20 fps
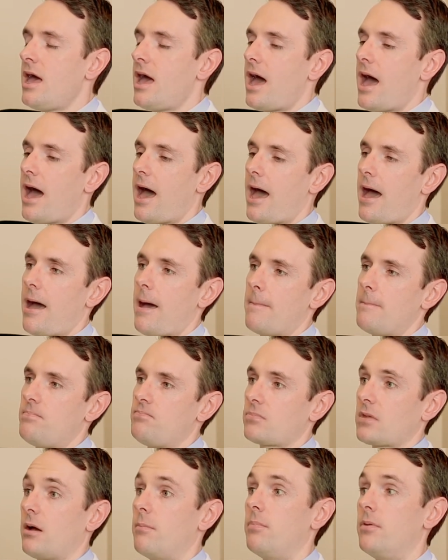
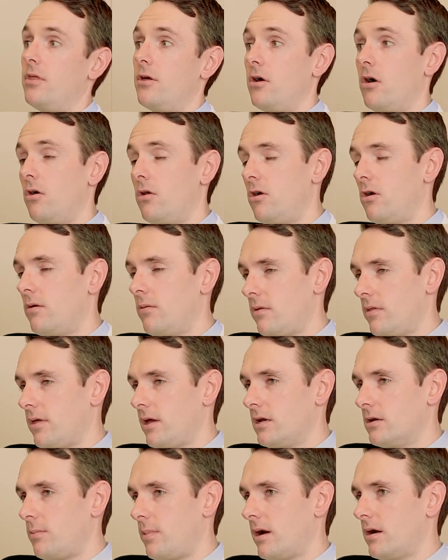But the other
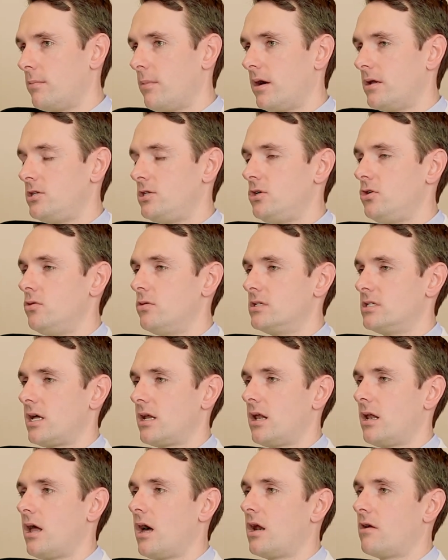thing to bear in mind too is that a
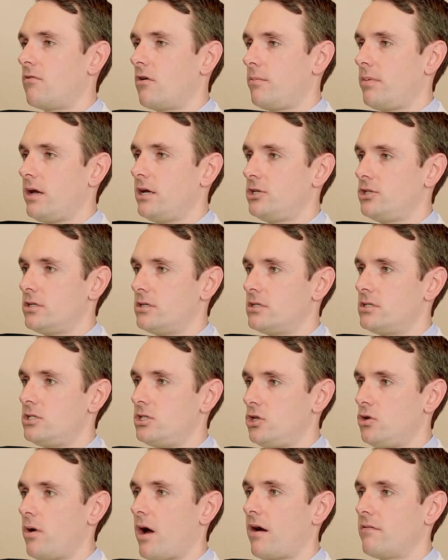lot of our patients
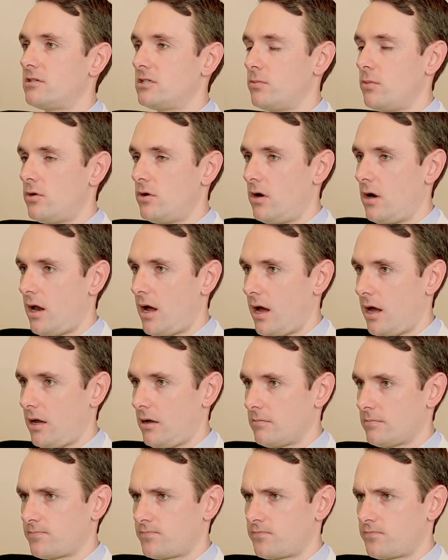do have some underlying,